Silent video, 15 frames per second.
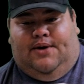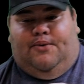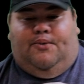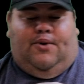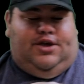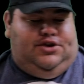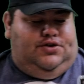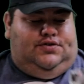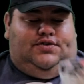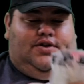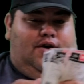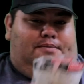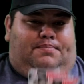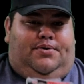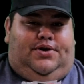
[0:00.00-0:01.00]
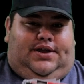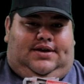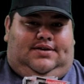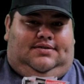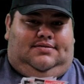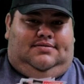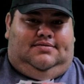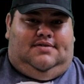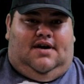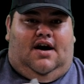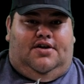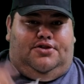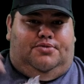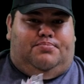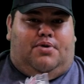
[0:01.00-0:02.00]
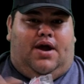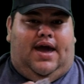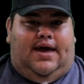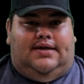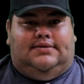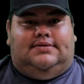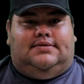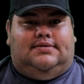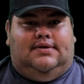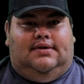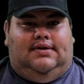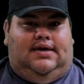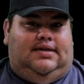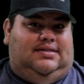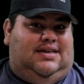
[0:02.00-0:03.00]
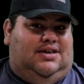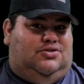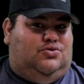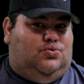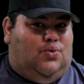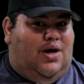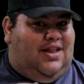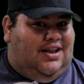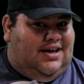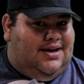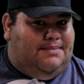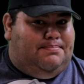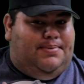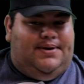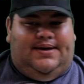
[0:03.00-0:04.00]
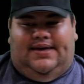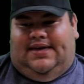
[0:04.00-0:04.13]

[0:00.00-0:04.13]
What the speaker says: when you start putting other brands and they swell up